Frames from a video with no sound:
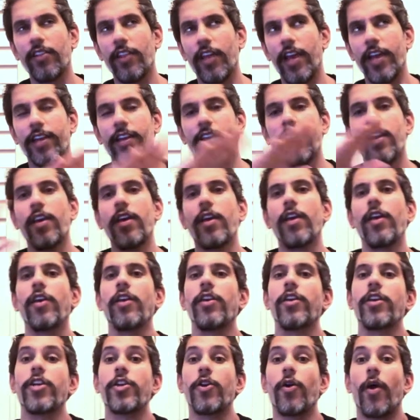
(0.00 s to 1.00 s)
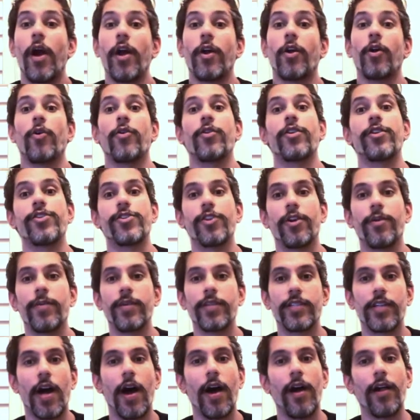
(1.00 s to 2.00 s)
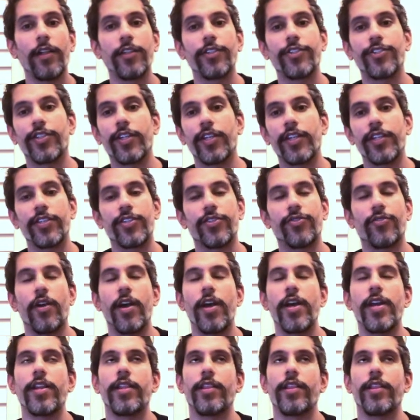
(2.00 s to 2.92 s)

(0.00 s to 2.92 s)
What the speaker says: Like, you know, I go to a dermatologist, right?